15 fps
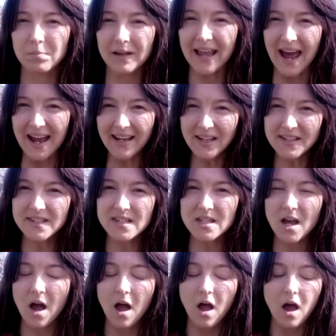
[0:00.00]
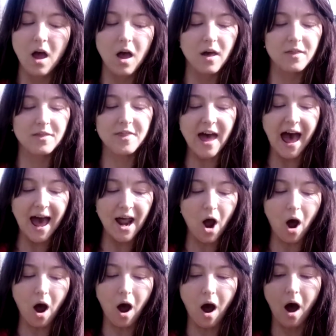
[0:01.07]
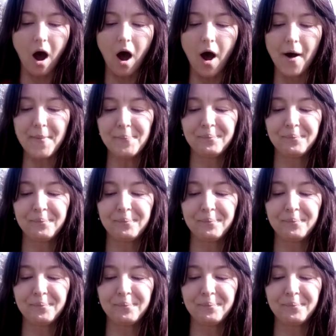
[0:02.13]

place that are